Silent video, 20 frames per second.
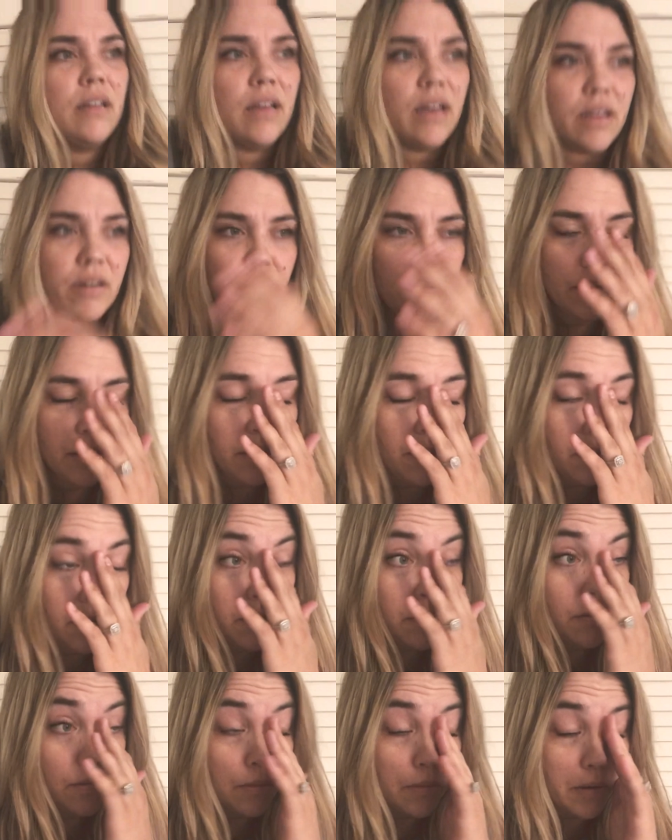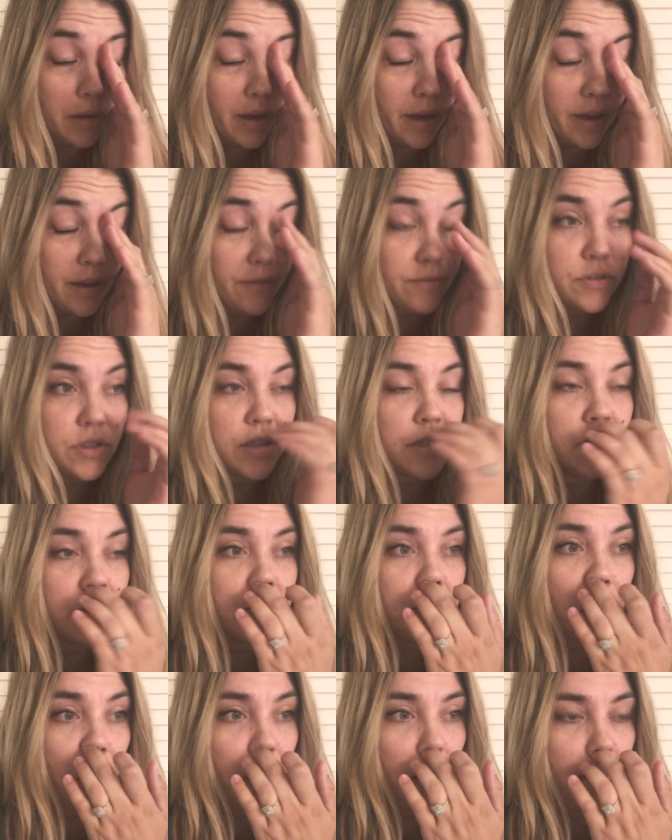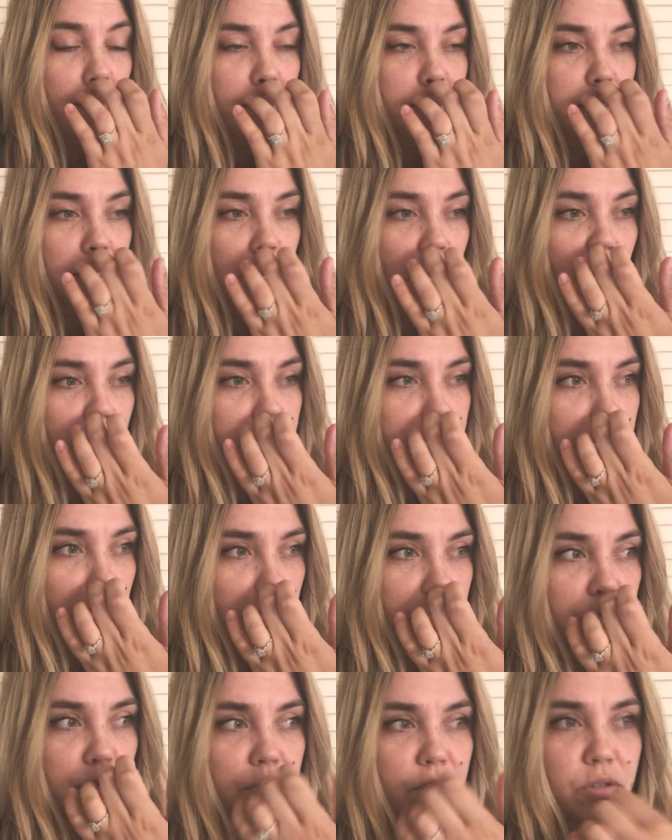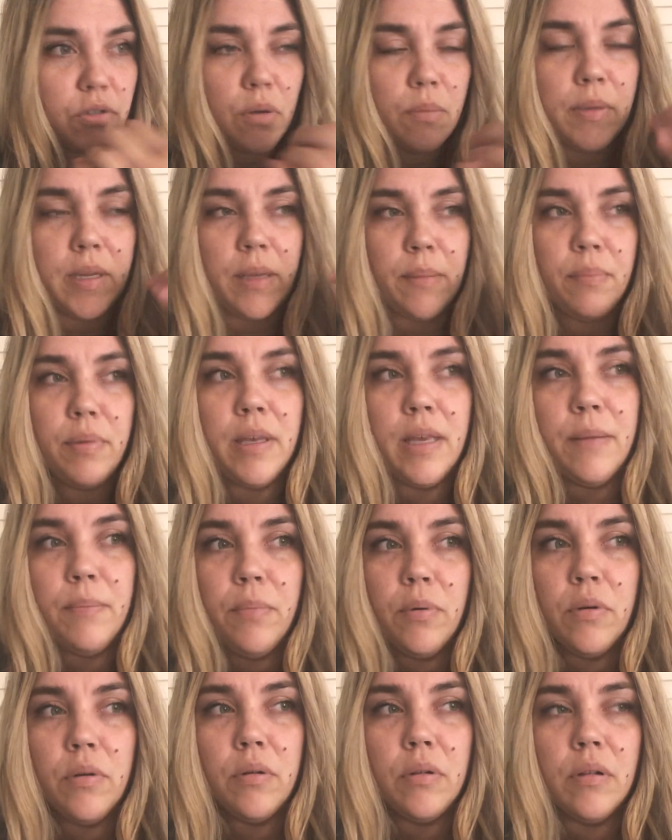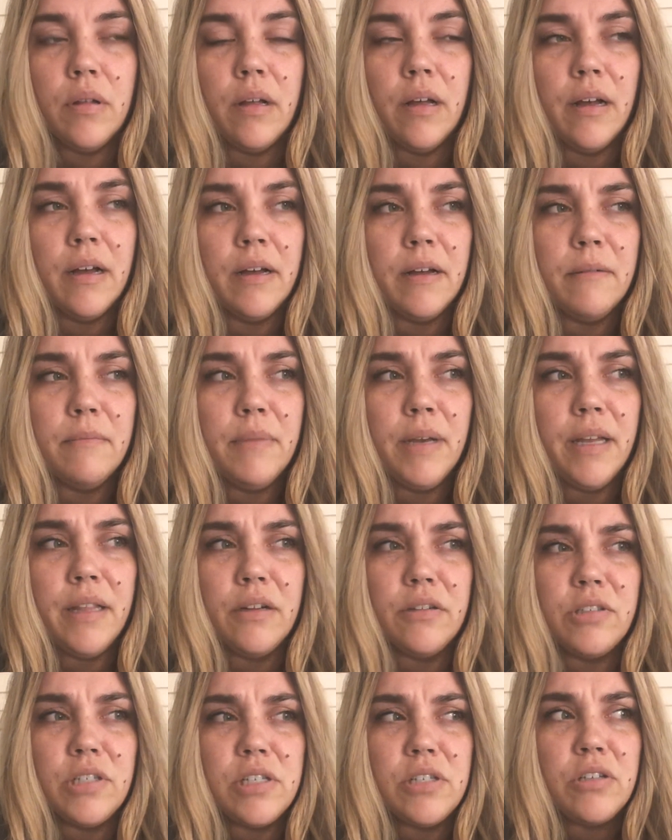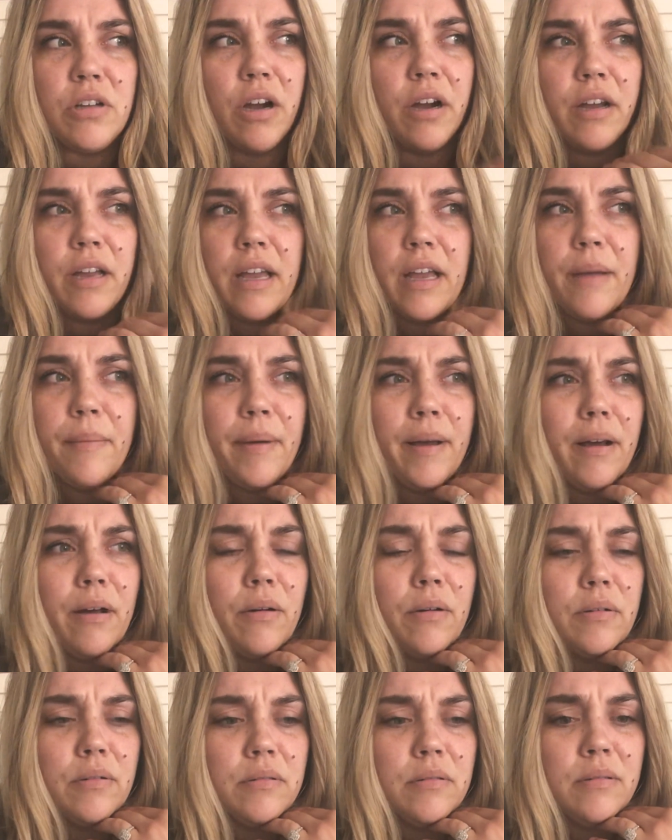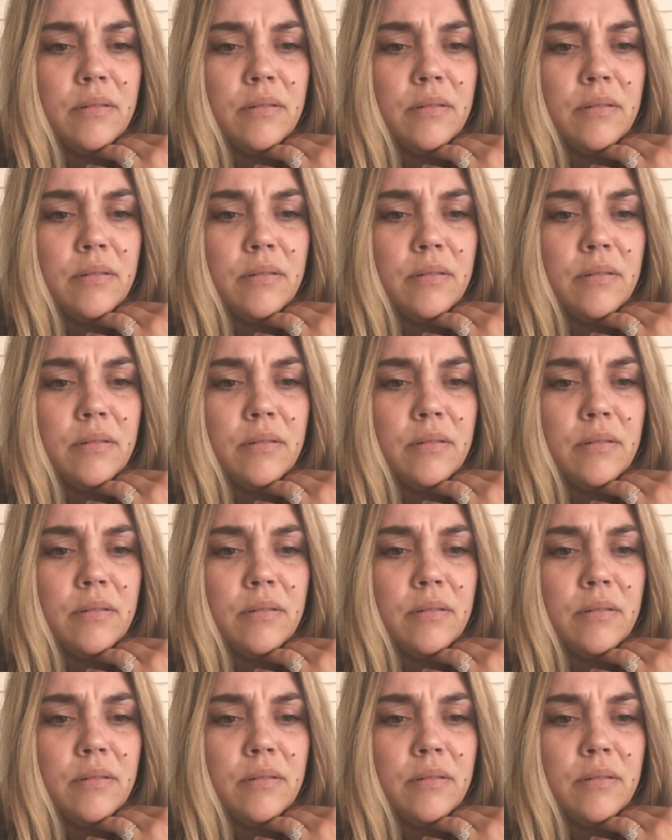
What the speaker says: have just come into contact with so many people, and they're just talking about,